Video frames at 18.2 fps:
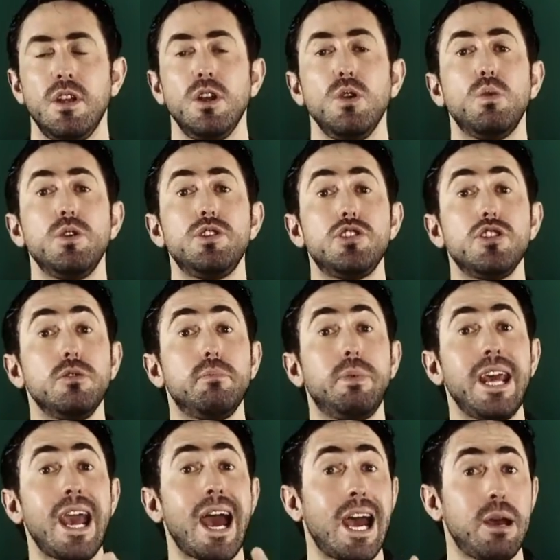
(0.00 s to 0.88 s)
Would you
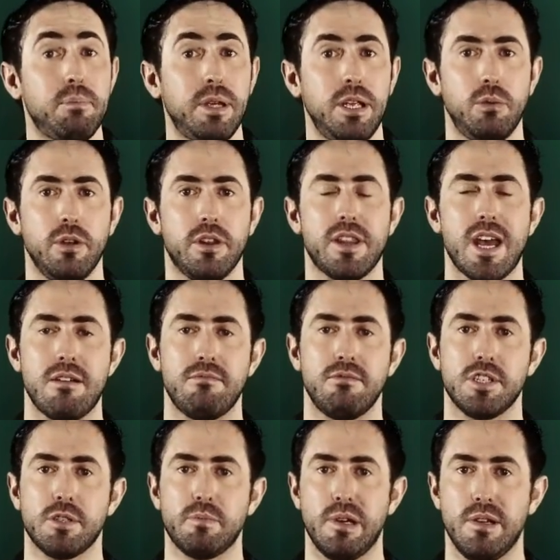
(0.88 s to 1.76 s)
be happy with that
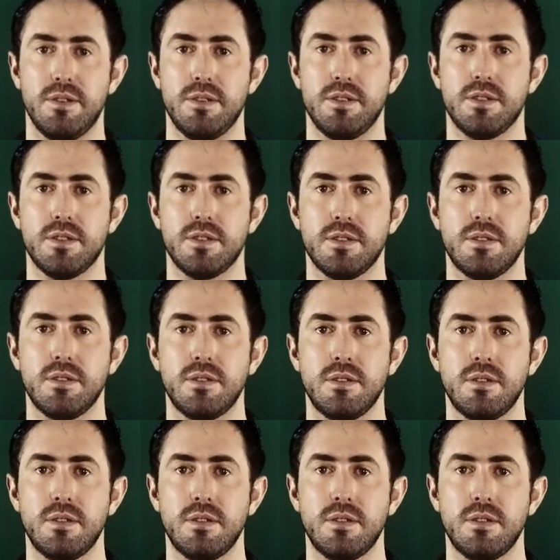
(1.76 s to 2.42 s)
response?